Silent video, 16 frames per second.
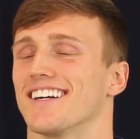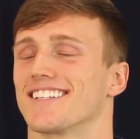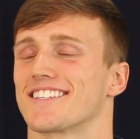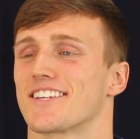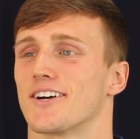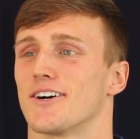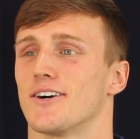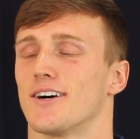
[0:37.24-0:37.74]

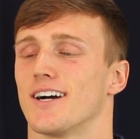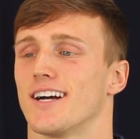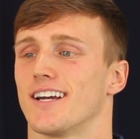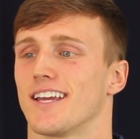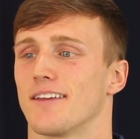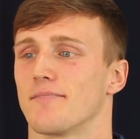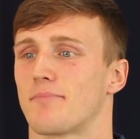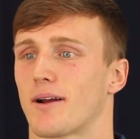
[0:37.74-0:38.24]

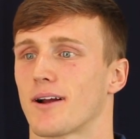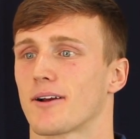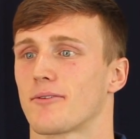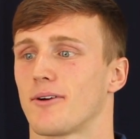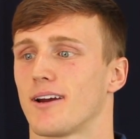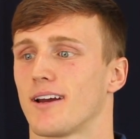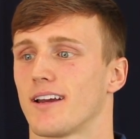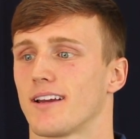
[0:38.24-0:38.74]
So in
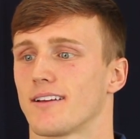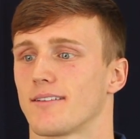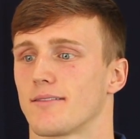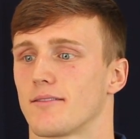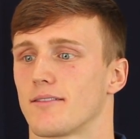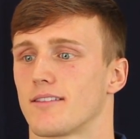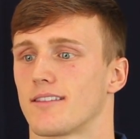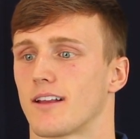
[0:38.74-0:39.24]
Paraguay,
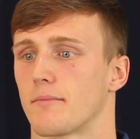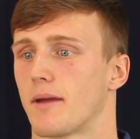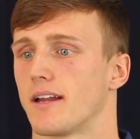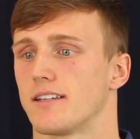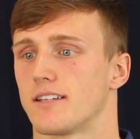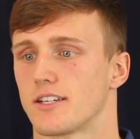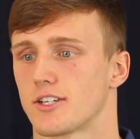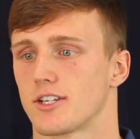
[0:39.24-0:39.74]
their
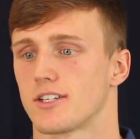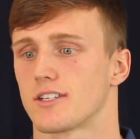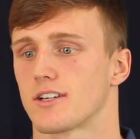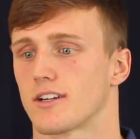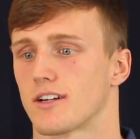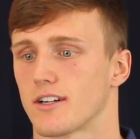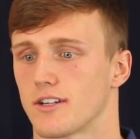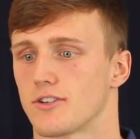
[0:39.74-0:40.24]
main dishes
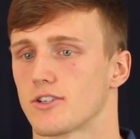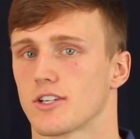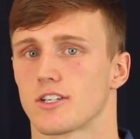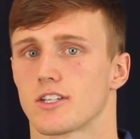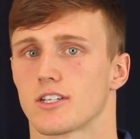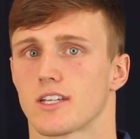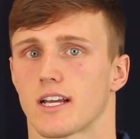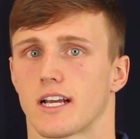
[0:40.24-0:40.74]
are
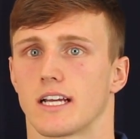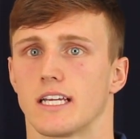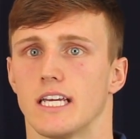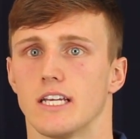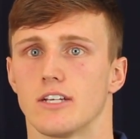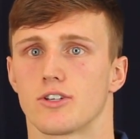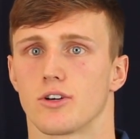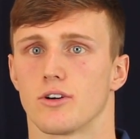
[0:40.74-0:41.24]
usually just like a
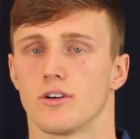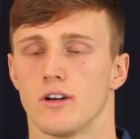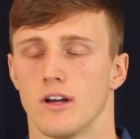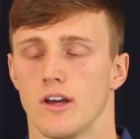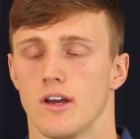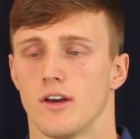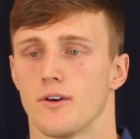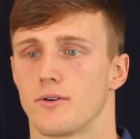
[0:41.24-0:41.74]
guiso,
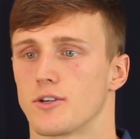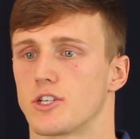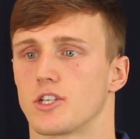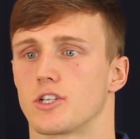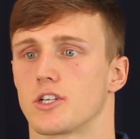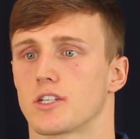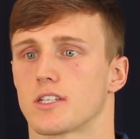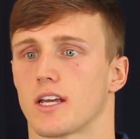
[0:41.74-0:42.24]
which
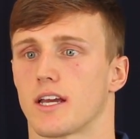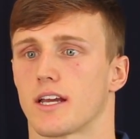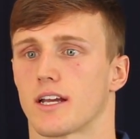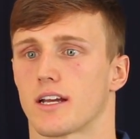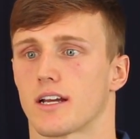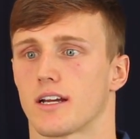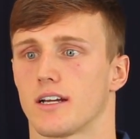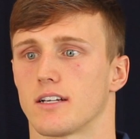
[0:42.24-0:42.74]
is just
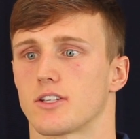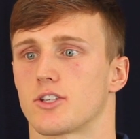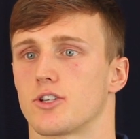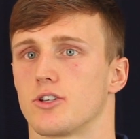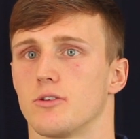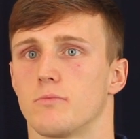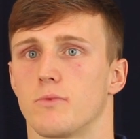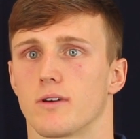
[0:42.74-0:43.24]
like a
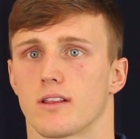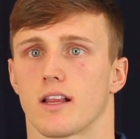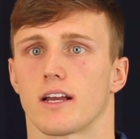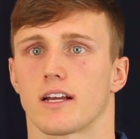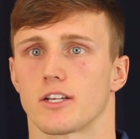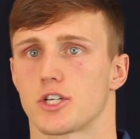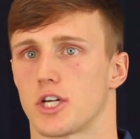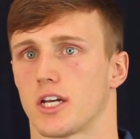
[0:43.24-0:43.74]
soup with
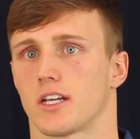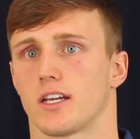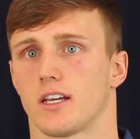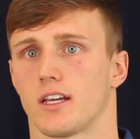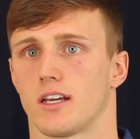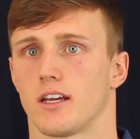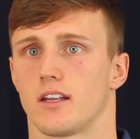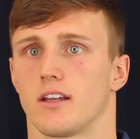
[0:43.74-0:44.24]
like
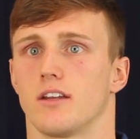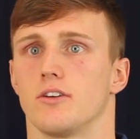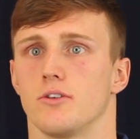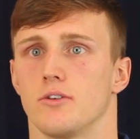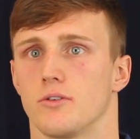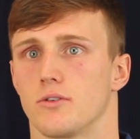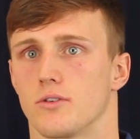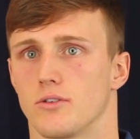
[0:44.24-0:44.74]
chicken and
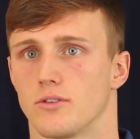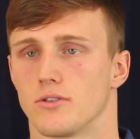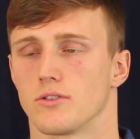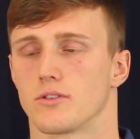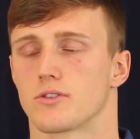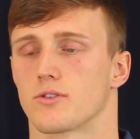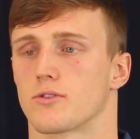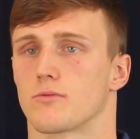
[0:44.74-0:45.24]

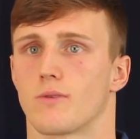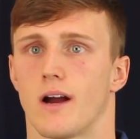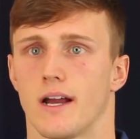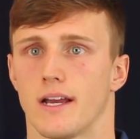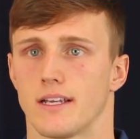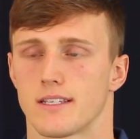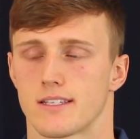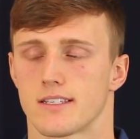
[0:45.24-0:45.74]
noodles or
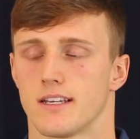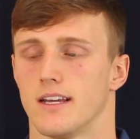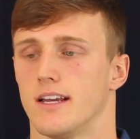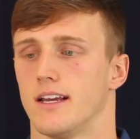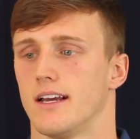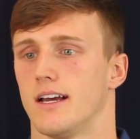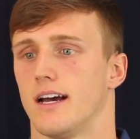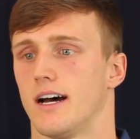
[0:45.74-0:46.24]
rice.
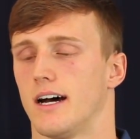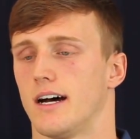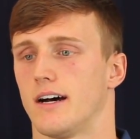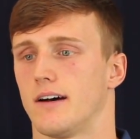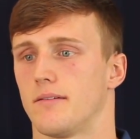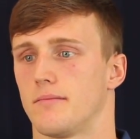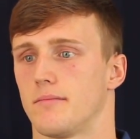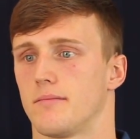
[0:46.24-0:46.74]

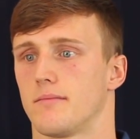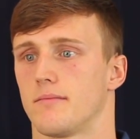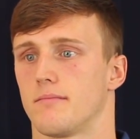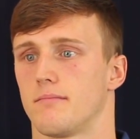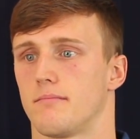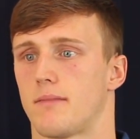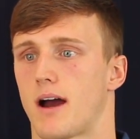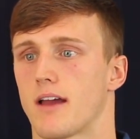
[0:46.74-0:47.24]

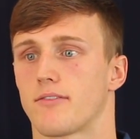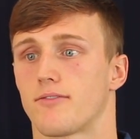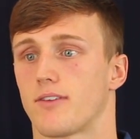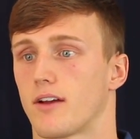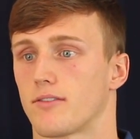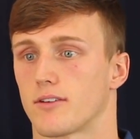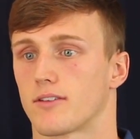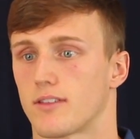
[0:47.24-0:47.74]
My
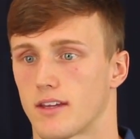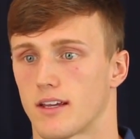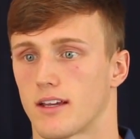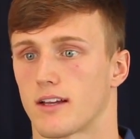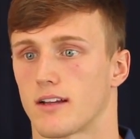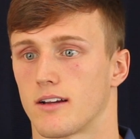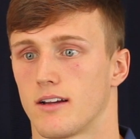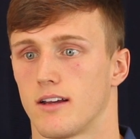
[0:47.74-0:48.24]
favorite
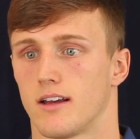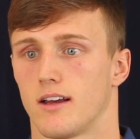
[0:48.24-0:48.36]
thing